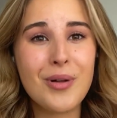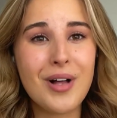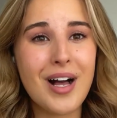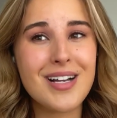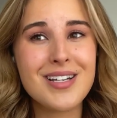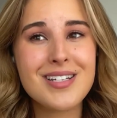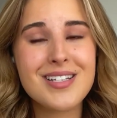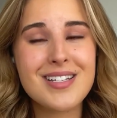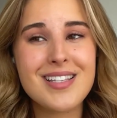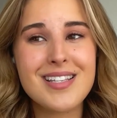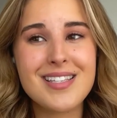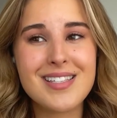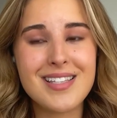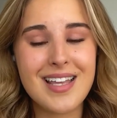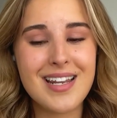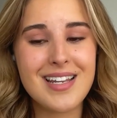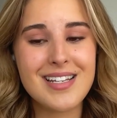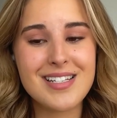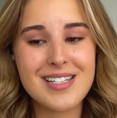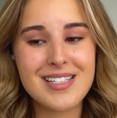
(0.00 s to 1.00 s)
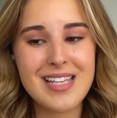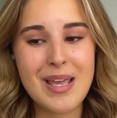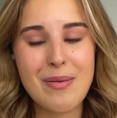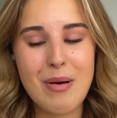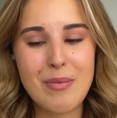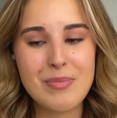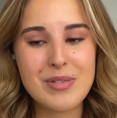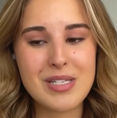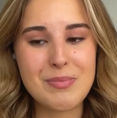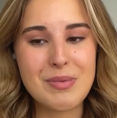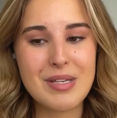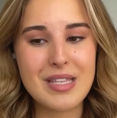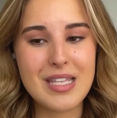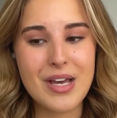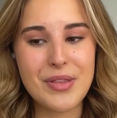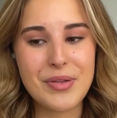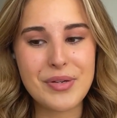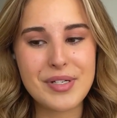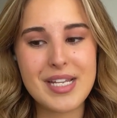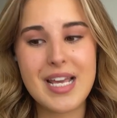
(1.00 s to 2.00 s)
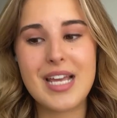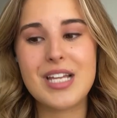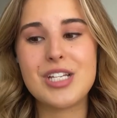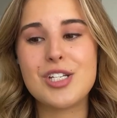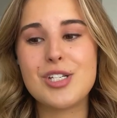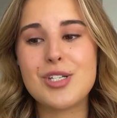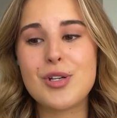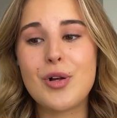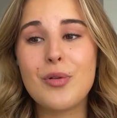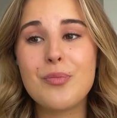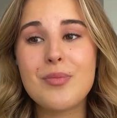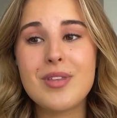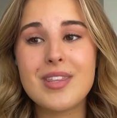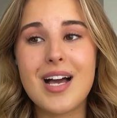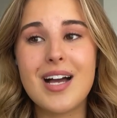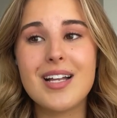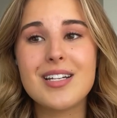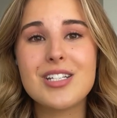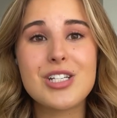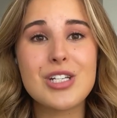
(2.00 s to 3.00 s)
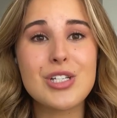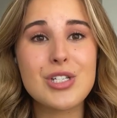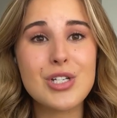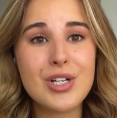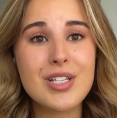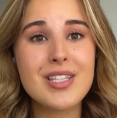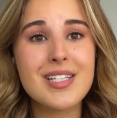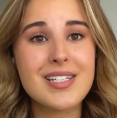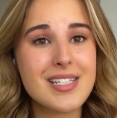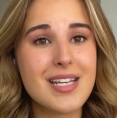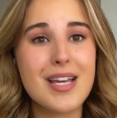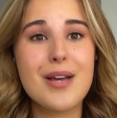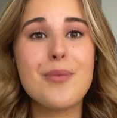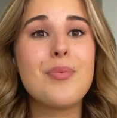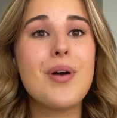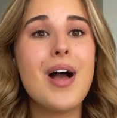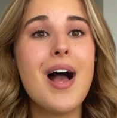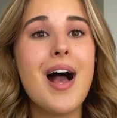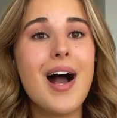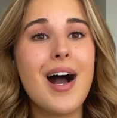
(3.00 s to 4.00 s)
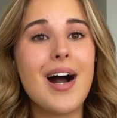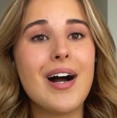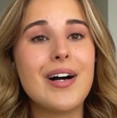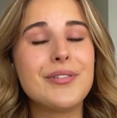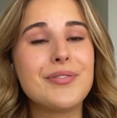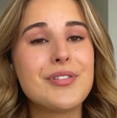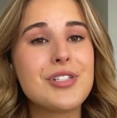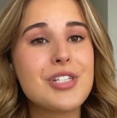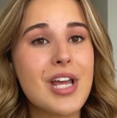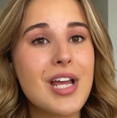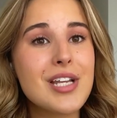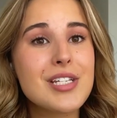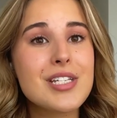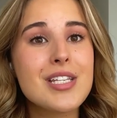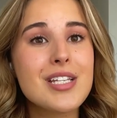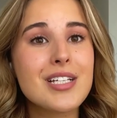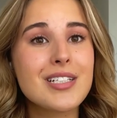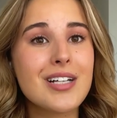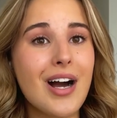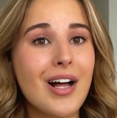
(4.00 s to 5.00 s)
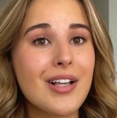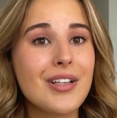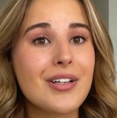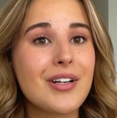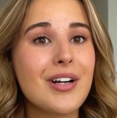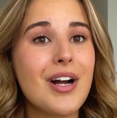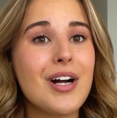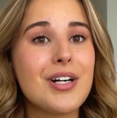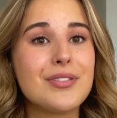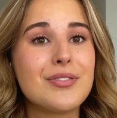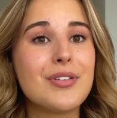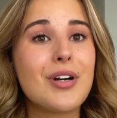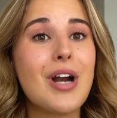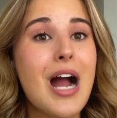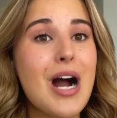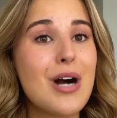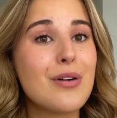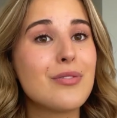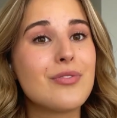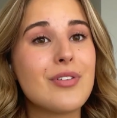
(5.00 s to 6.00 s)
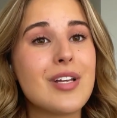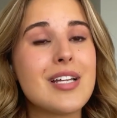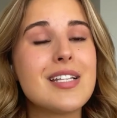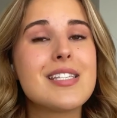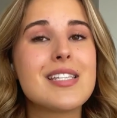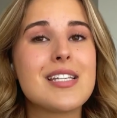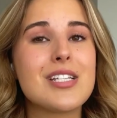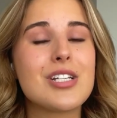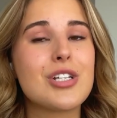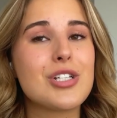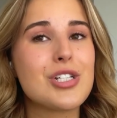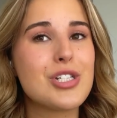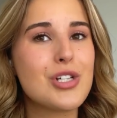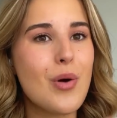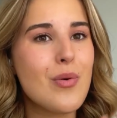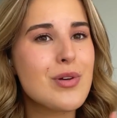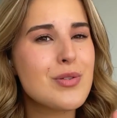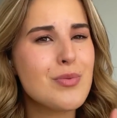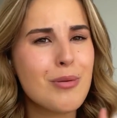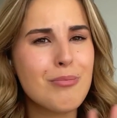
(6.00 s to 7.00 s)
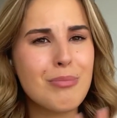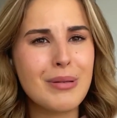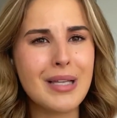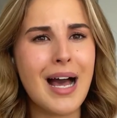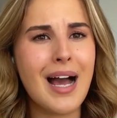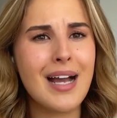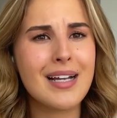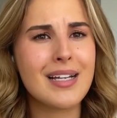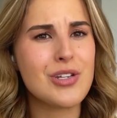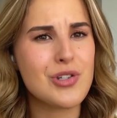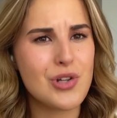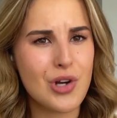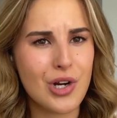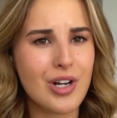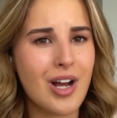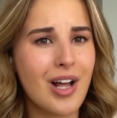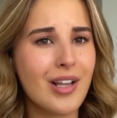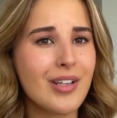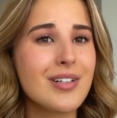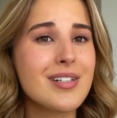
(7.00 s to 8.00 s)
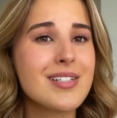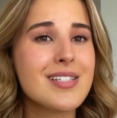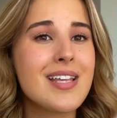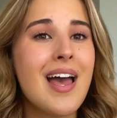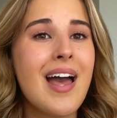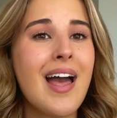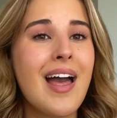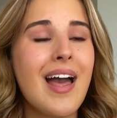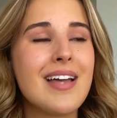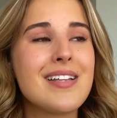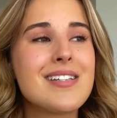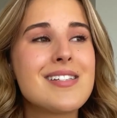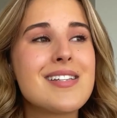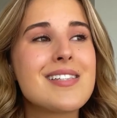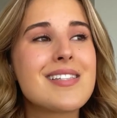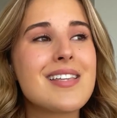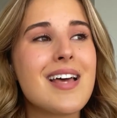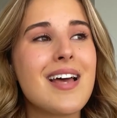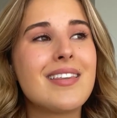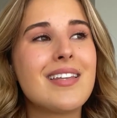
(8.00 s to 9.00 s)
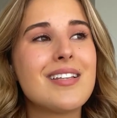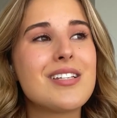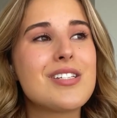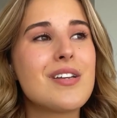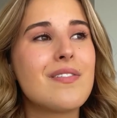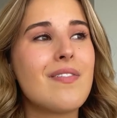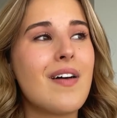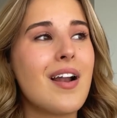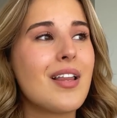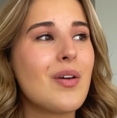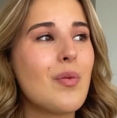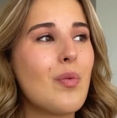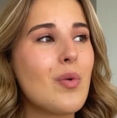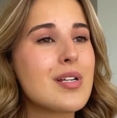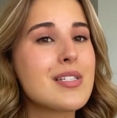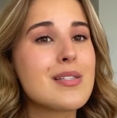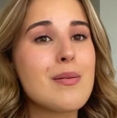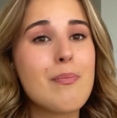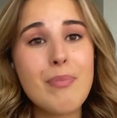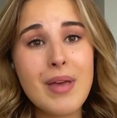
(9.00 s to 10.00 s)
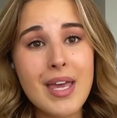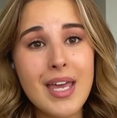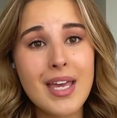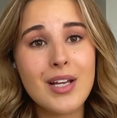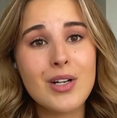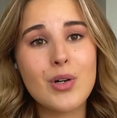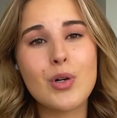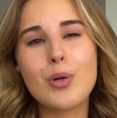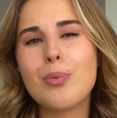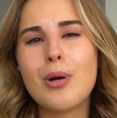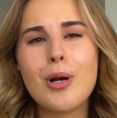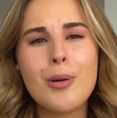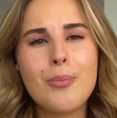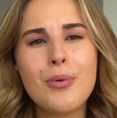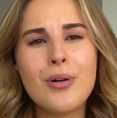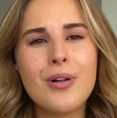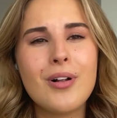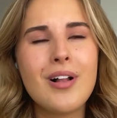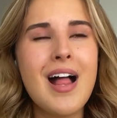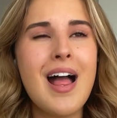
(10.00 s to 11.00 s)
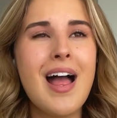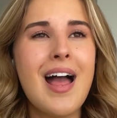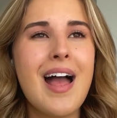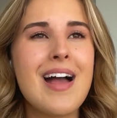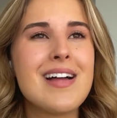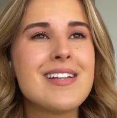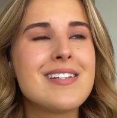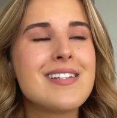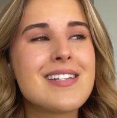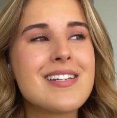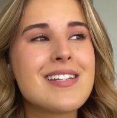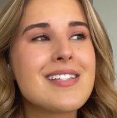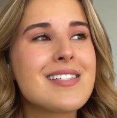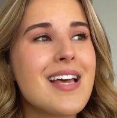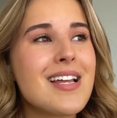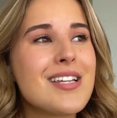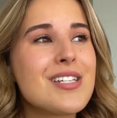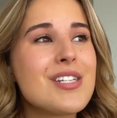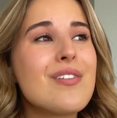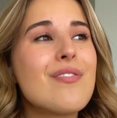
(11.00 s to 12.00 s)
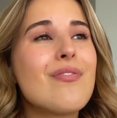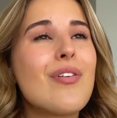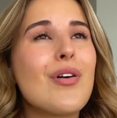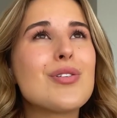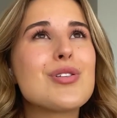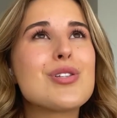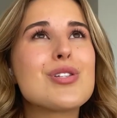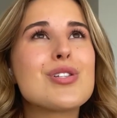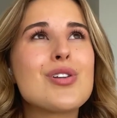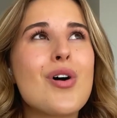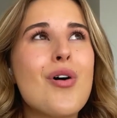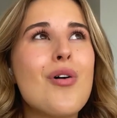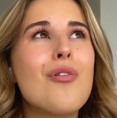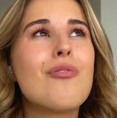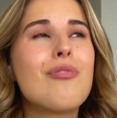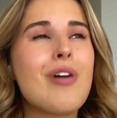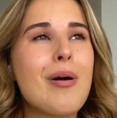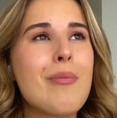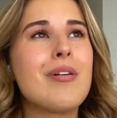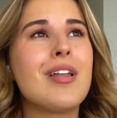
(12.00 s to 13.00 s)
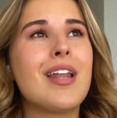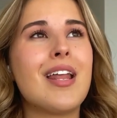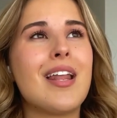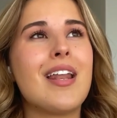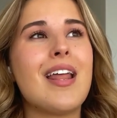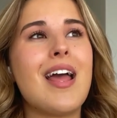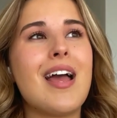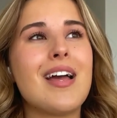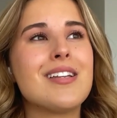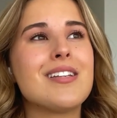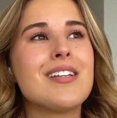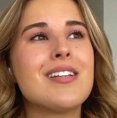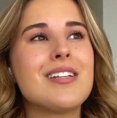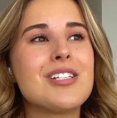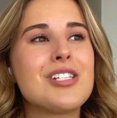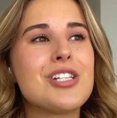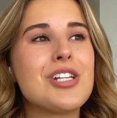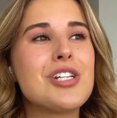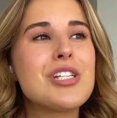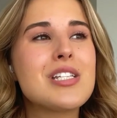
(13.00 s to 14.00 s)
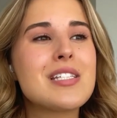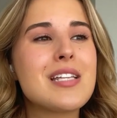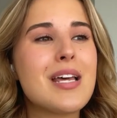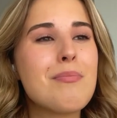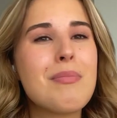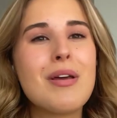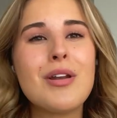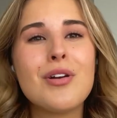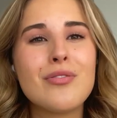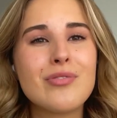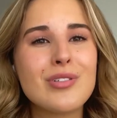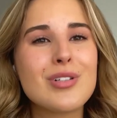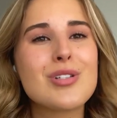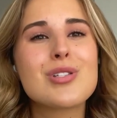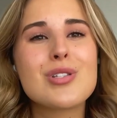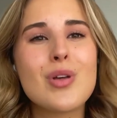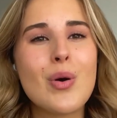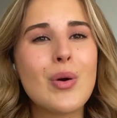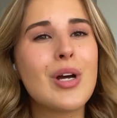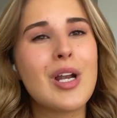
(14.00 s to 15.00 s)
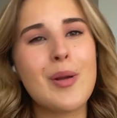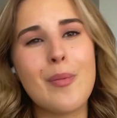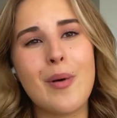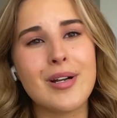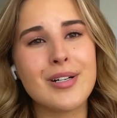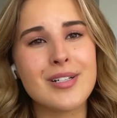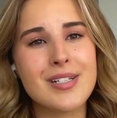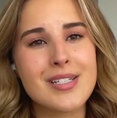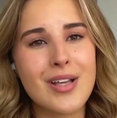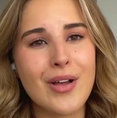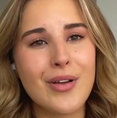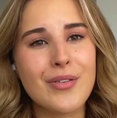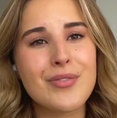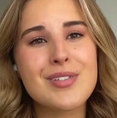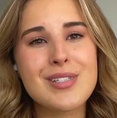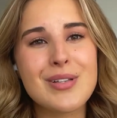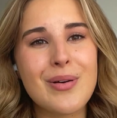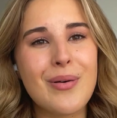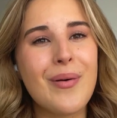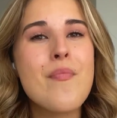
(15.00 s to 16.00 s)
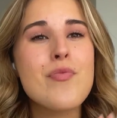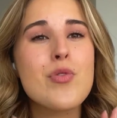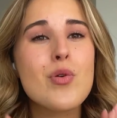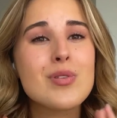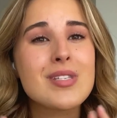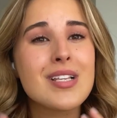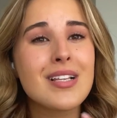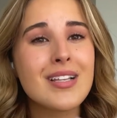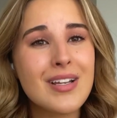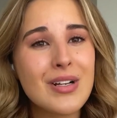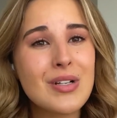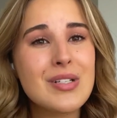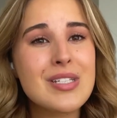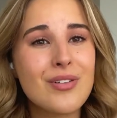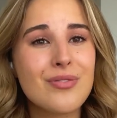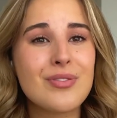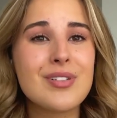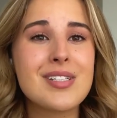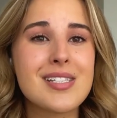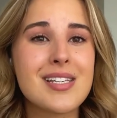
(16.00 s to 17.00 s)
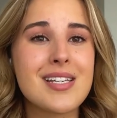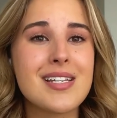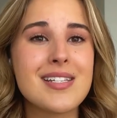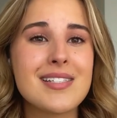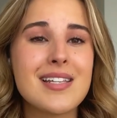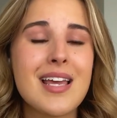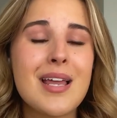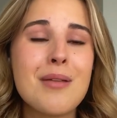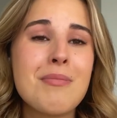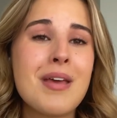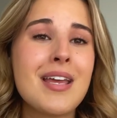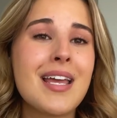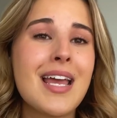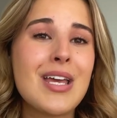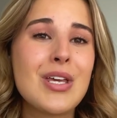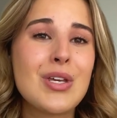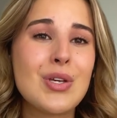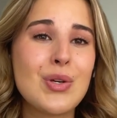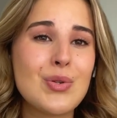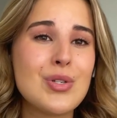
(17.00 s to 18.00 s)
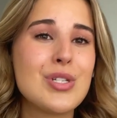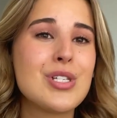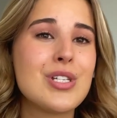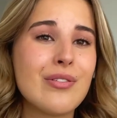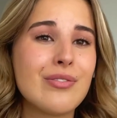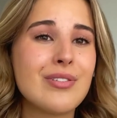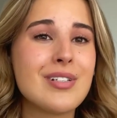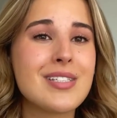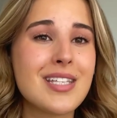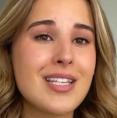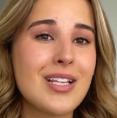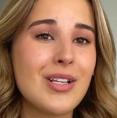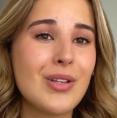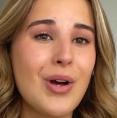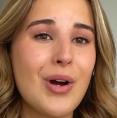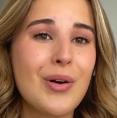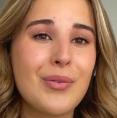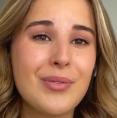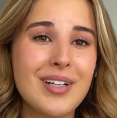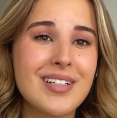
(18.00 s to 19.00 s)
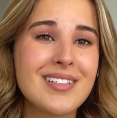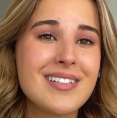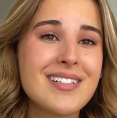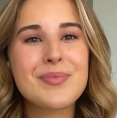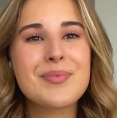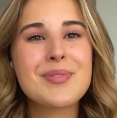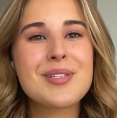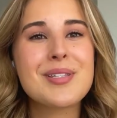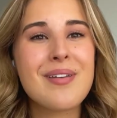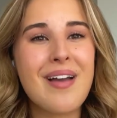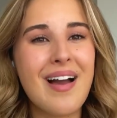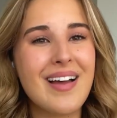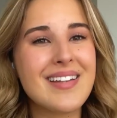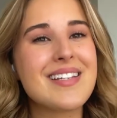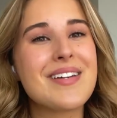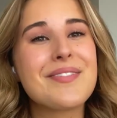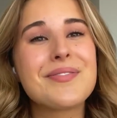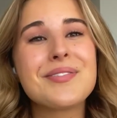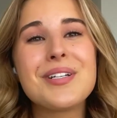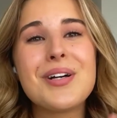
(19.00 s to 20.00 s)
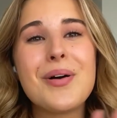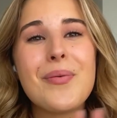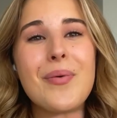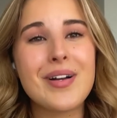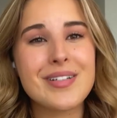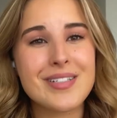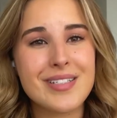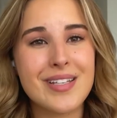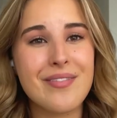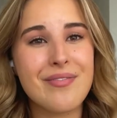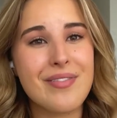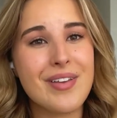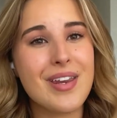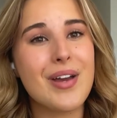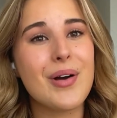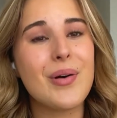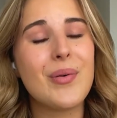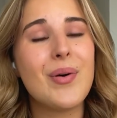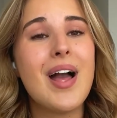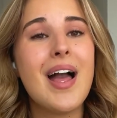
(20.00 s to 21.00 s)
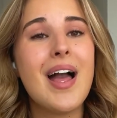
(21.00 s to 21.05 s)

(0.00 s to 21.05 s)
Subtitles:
Actually, this lady just came up to me the other day and she told me that she took the tip of changing the color of her outfits, and because she always wore black and dark colors, and she said that she finally wore some pink or purple, and she said she felt so feminine, and it made her feel so good about herself. So those little differences can make a huge difference in the long run. So yeah, definitely go watch that video.